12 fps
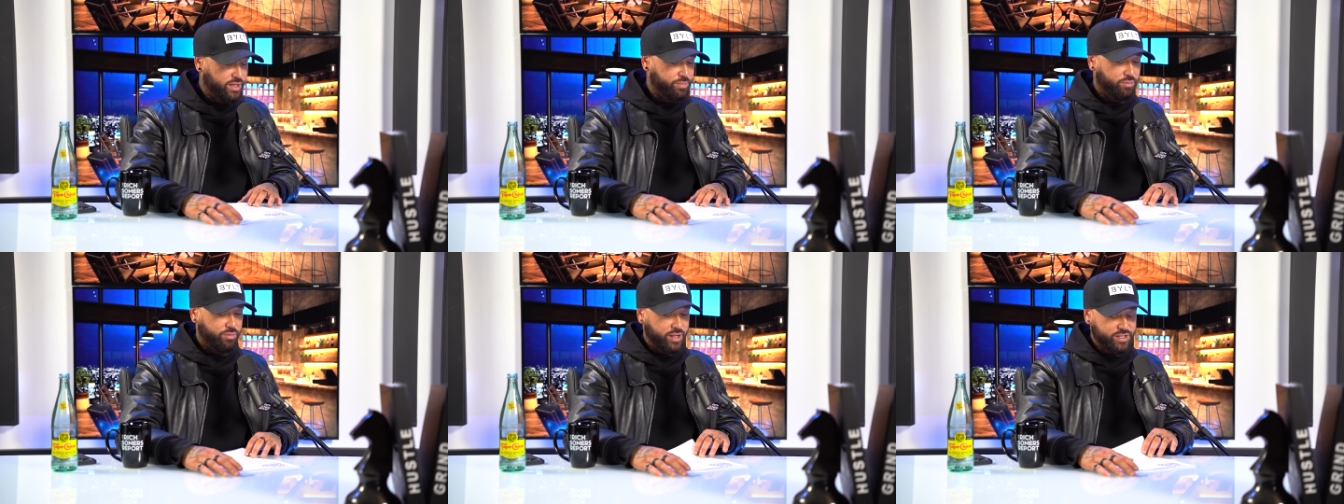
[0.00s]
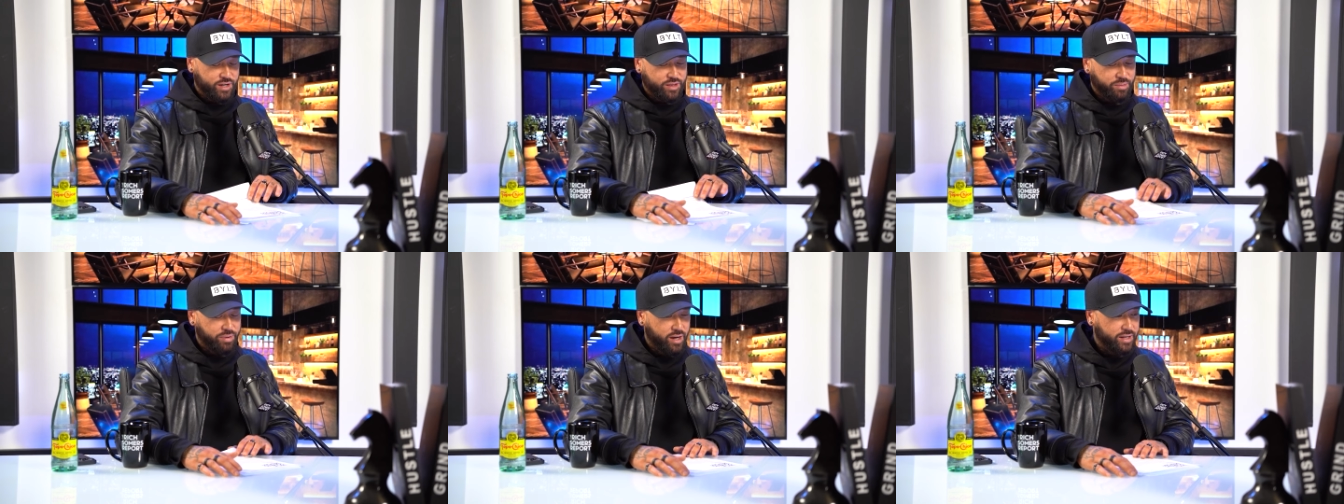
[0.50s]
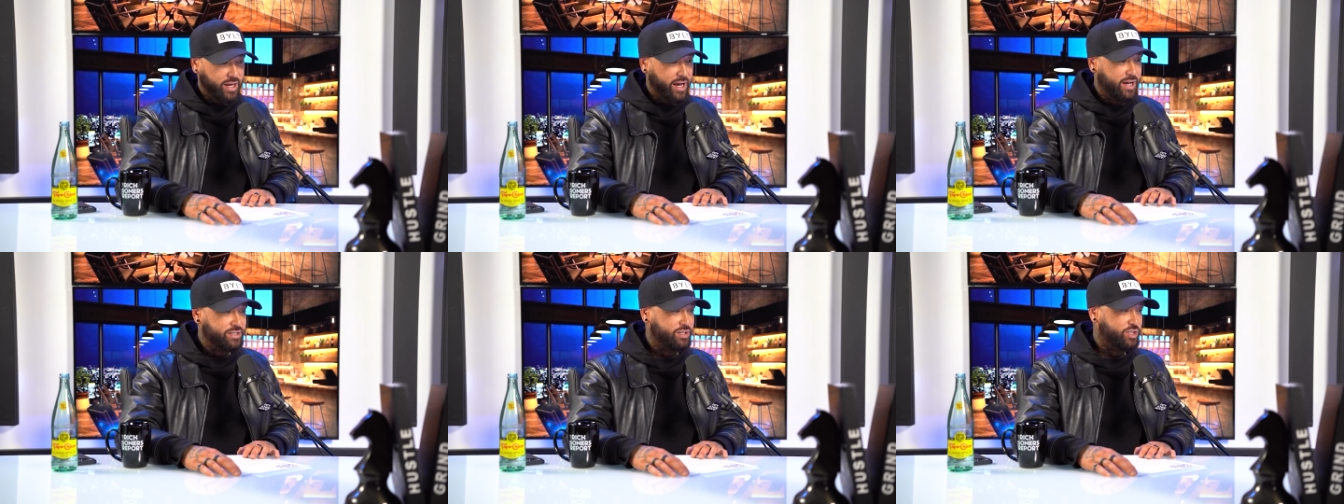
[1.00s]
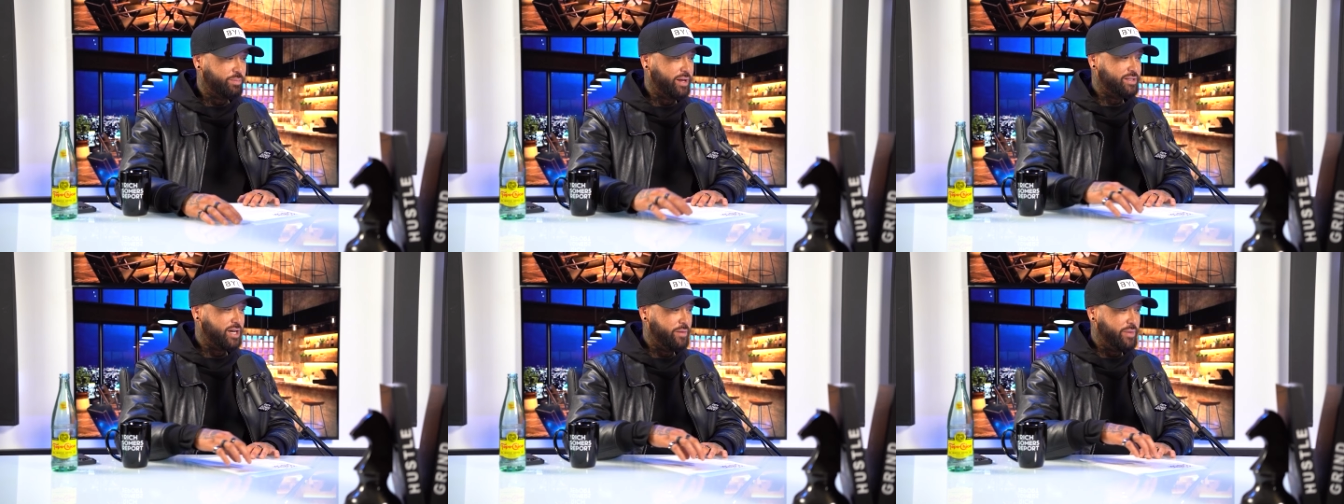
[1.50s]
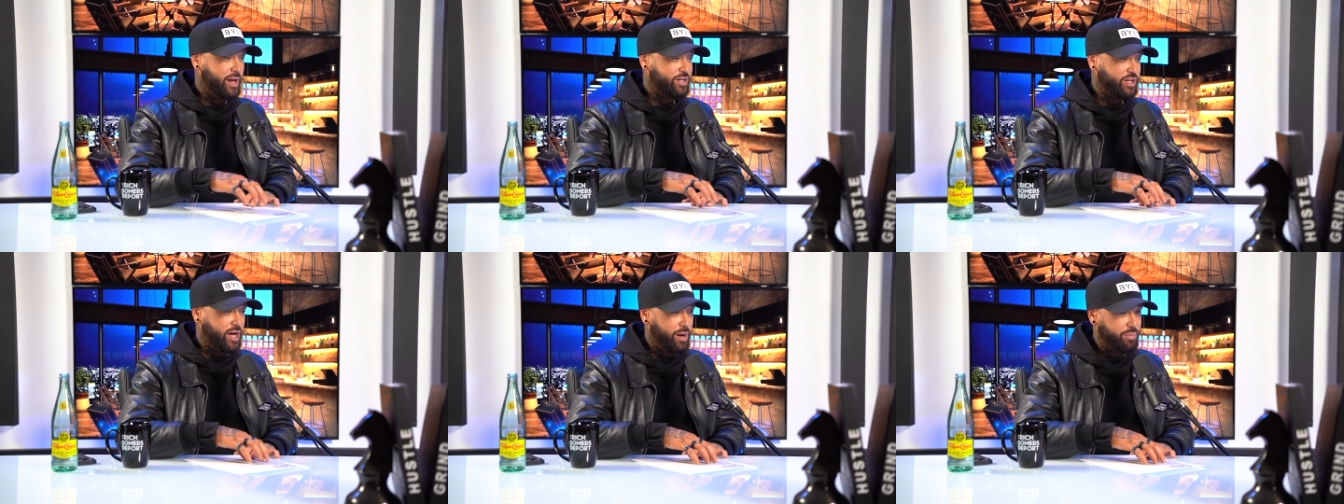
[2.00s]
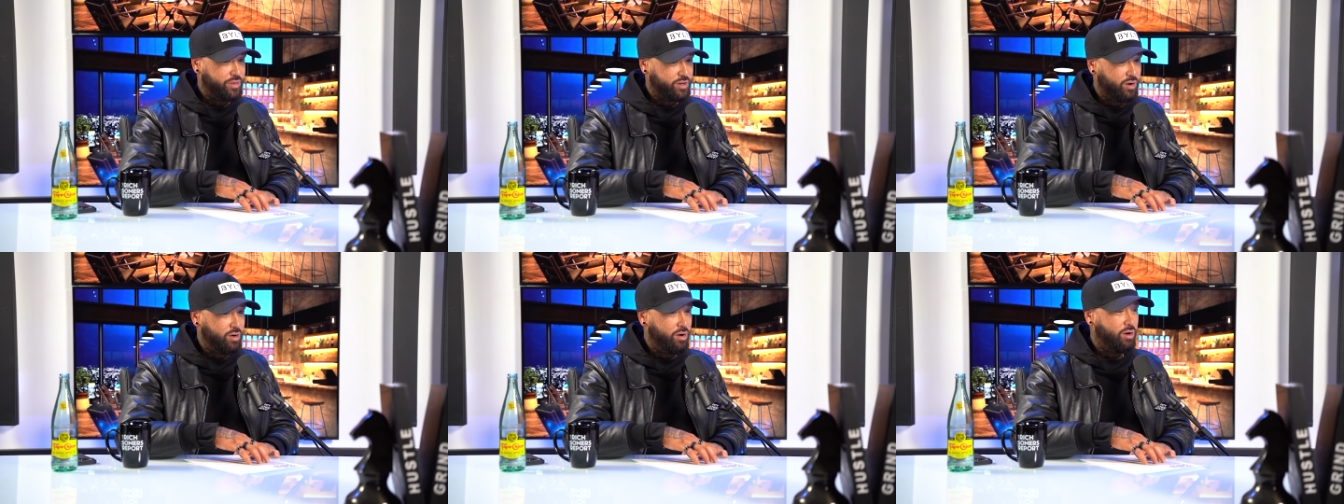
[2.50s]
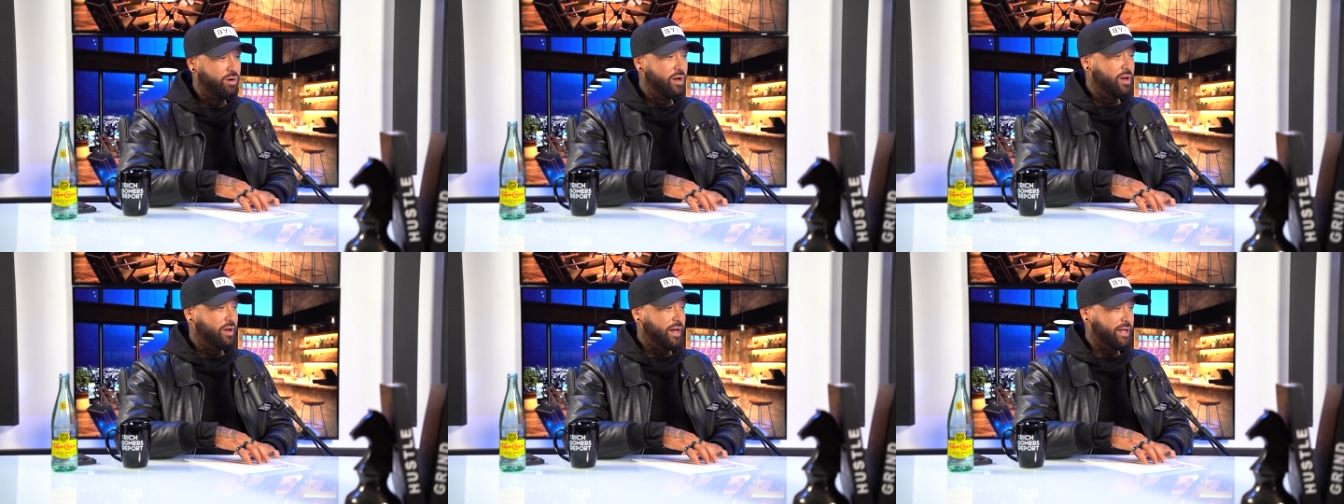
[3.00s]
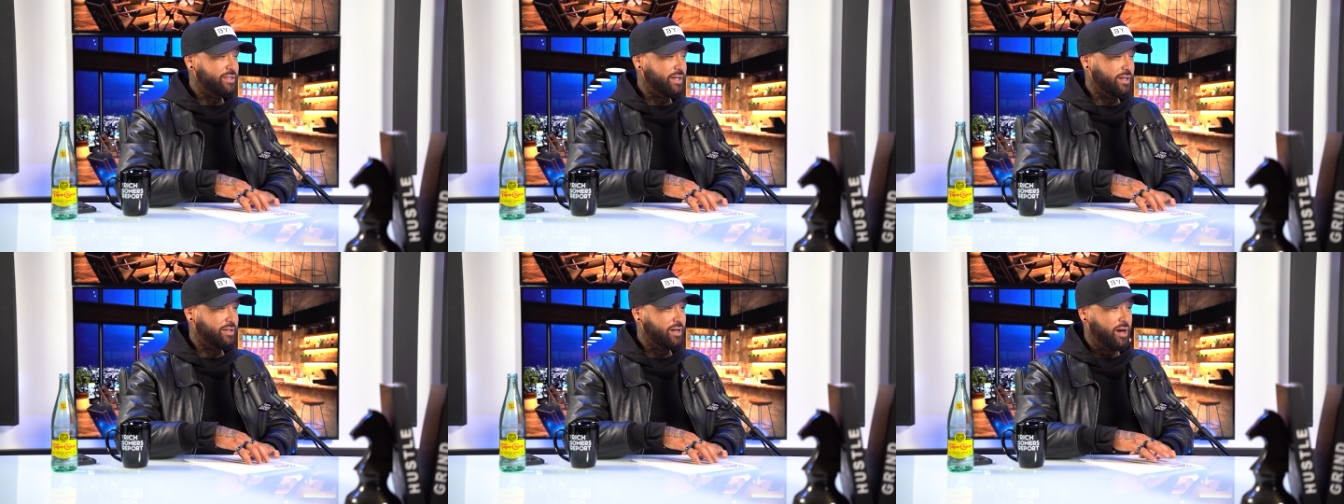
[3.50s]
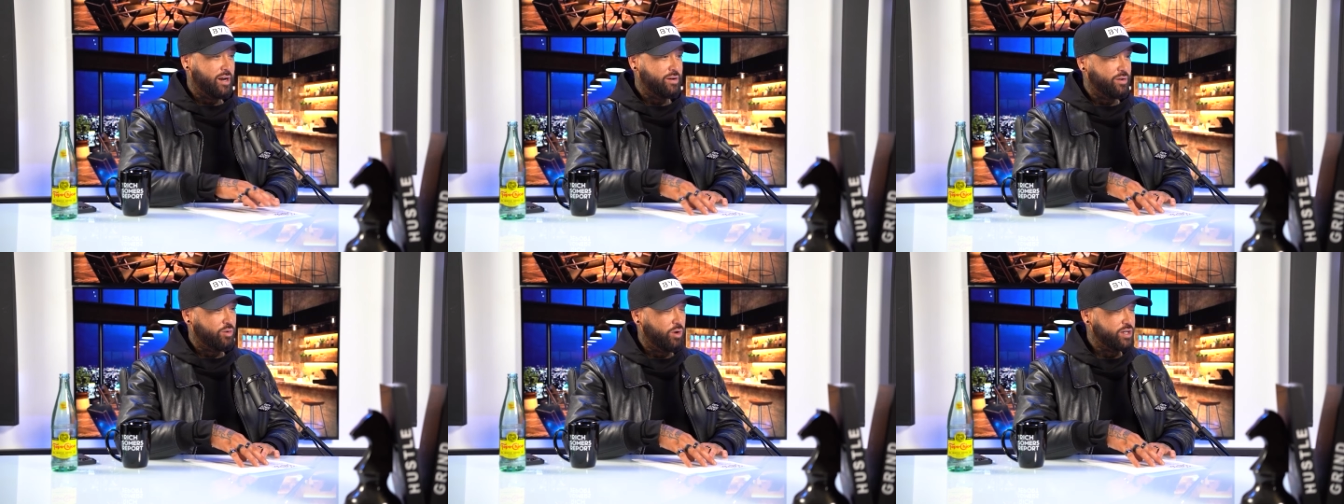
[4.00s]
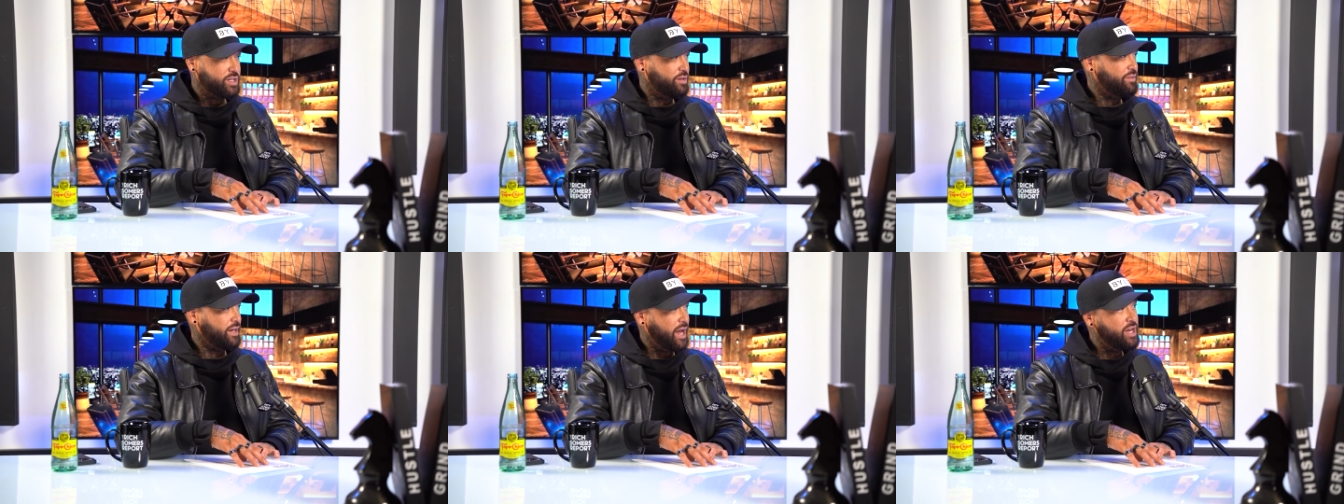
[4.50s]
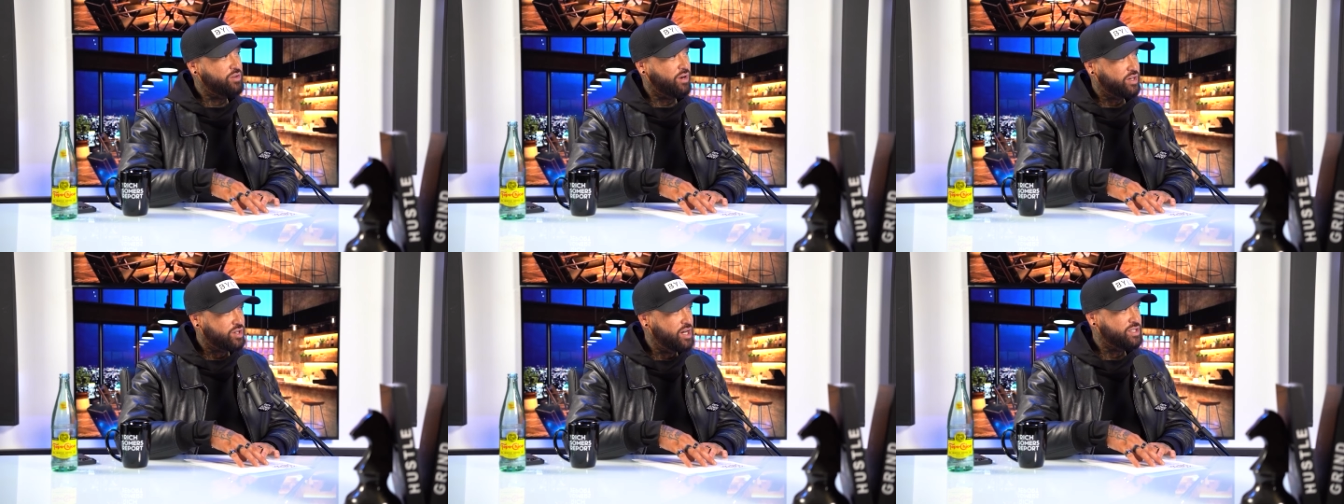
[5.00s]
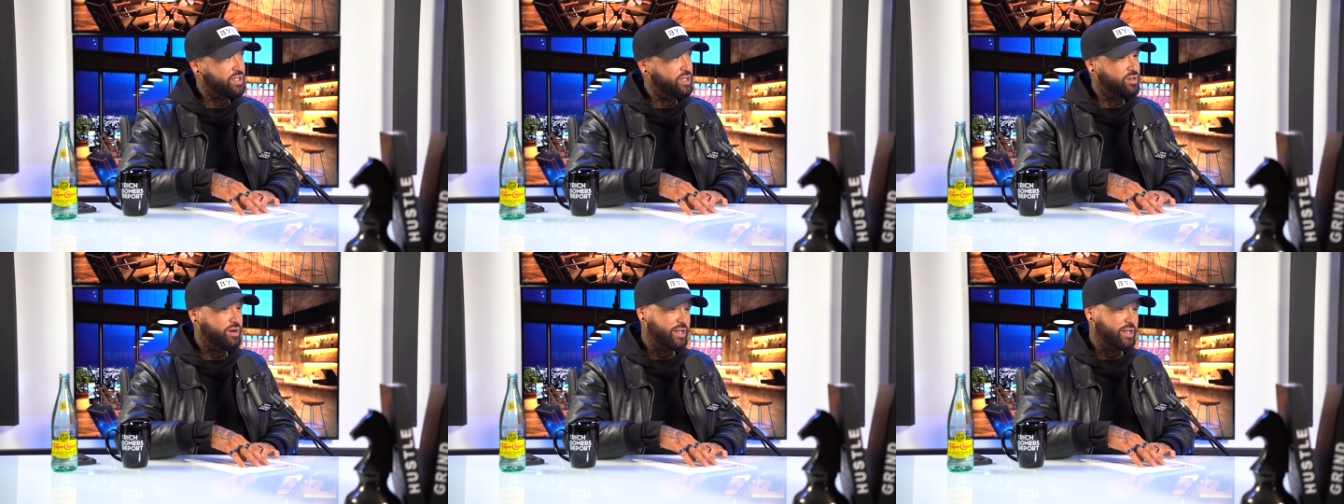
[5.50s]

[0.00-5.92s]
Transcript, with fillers: They've been listening to the podcast. And so by the time they actually hop on the call, it's like not a question of like, hey, do I trust you?